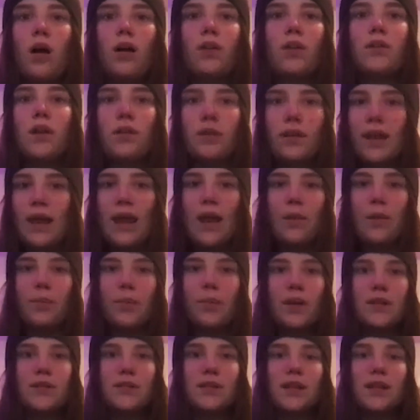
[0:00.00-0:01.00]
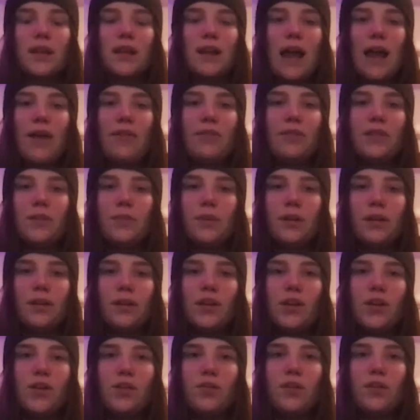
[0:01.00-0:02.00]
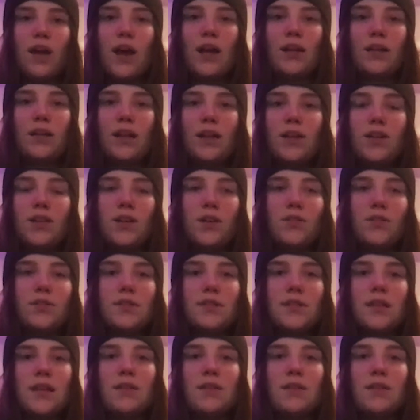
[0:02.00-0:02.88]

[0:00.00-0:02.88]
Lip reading: walk around campus, like, and having the ability to do that and, like,